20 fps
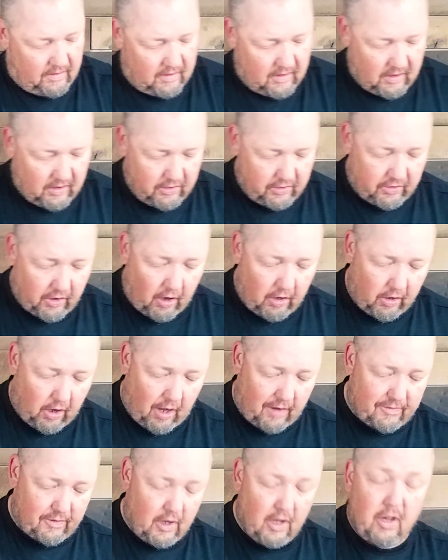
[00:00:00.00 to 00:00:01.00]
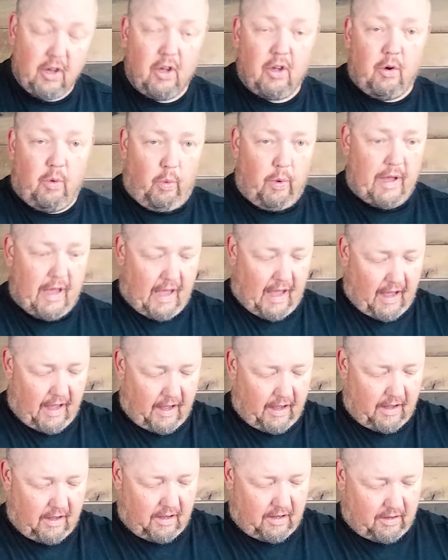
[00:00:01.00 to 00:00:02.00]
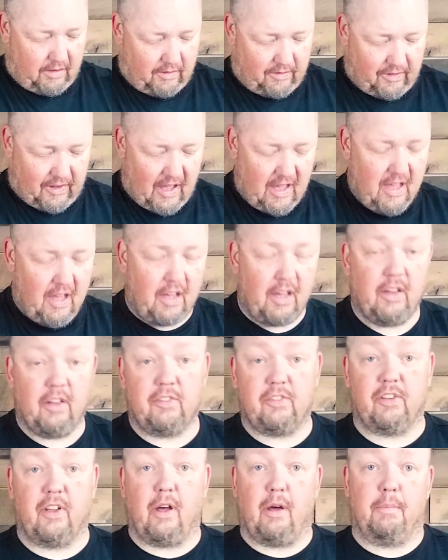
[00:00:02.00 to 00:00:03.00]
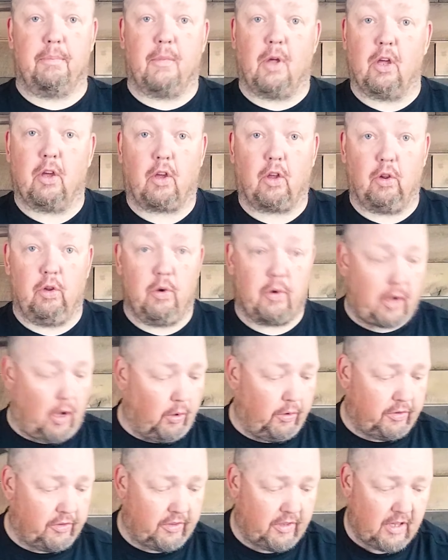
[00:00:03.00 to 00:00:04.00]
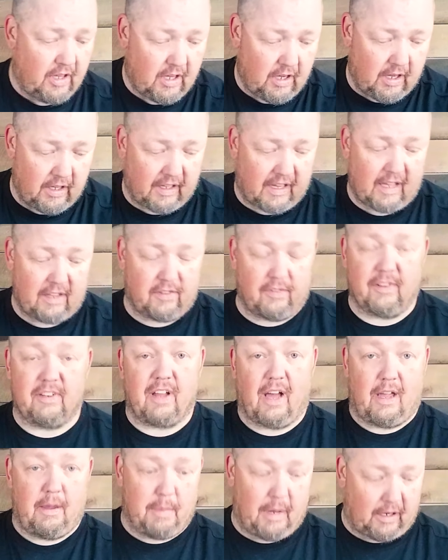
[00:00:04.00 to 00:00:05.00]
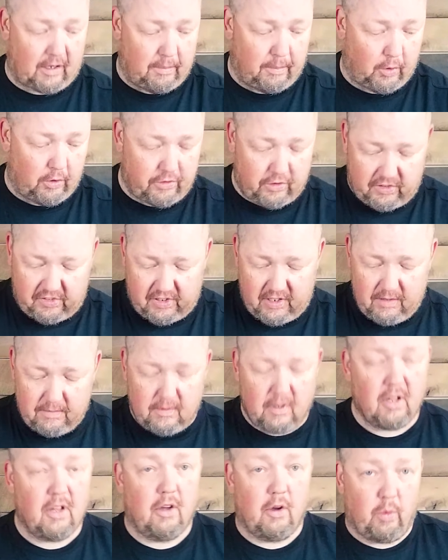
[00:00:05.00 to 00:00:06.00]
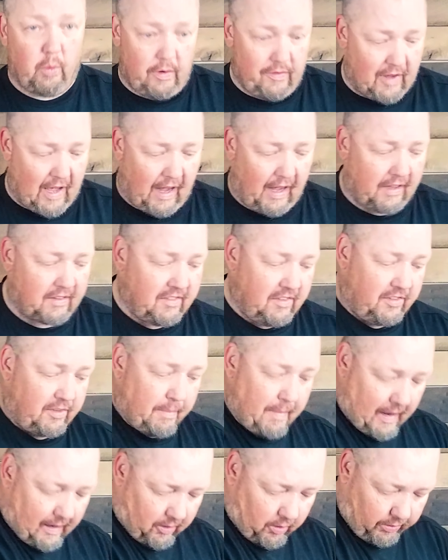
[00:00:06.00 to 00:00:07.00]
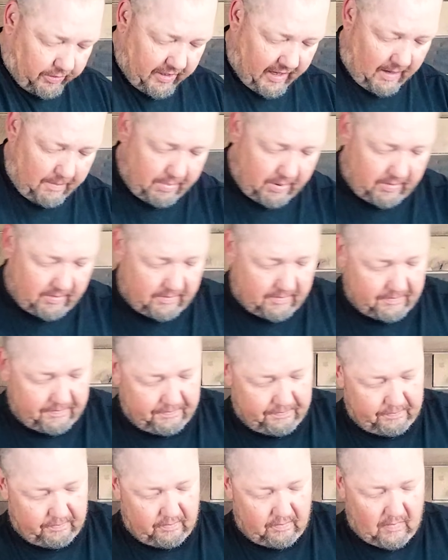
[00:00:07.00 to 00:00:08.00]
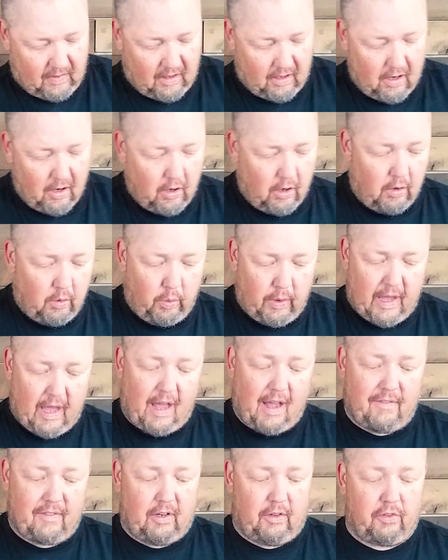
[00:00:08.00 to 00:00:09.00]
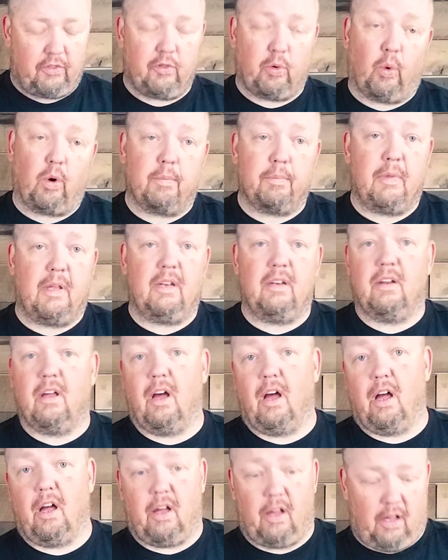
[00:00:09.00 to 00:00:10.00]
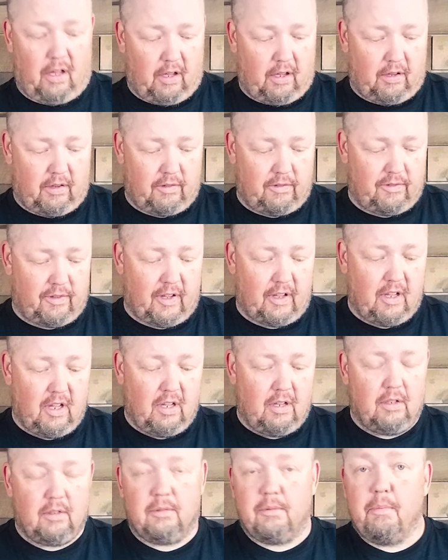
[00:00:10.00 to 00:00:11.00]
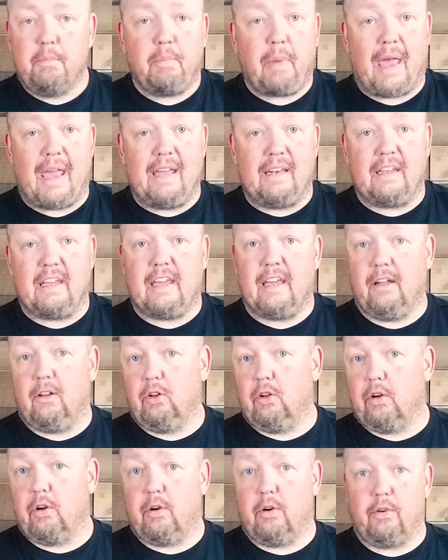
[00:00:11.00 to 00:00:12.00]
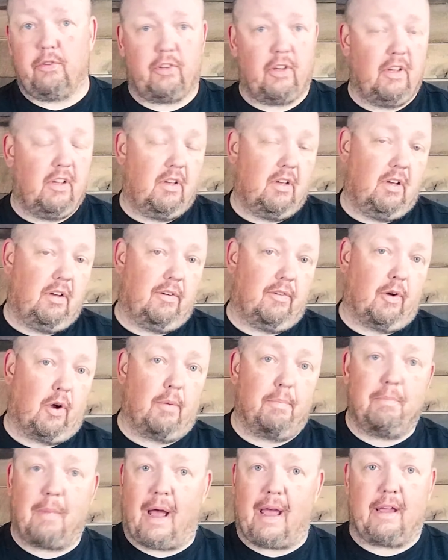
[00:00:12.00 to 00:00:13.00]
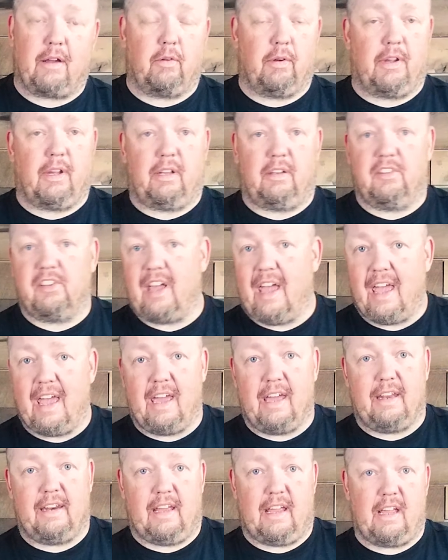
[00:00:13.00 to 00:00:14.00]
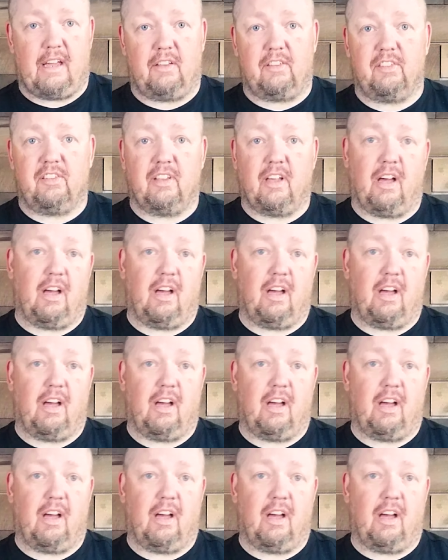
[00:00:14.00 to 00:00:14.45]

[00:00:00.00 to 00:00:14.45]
Start off, we have some glucose in case of a diabetic emergency. We've got some medical tape. We have an assortment of painkillers, migraines, headaches.